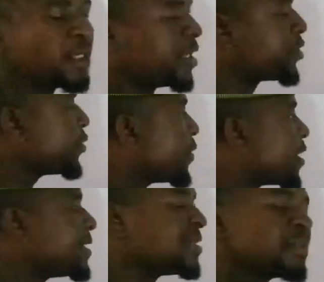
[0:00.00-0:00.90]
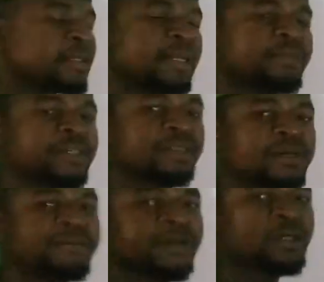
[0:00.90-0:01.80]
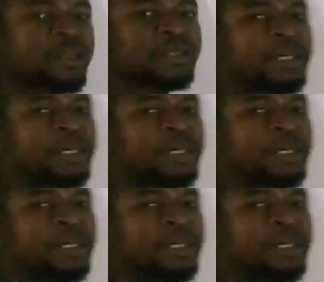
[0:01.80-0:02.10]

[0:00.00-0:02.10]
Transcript: A cuboid is a three-dimensional figure.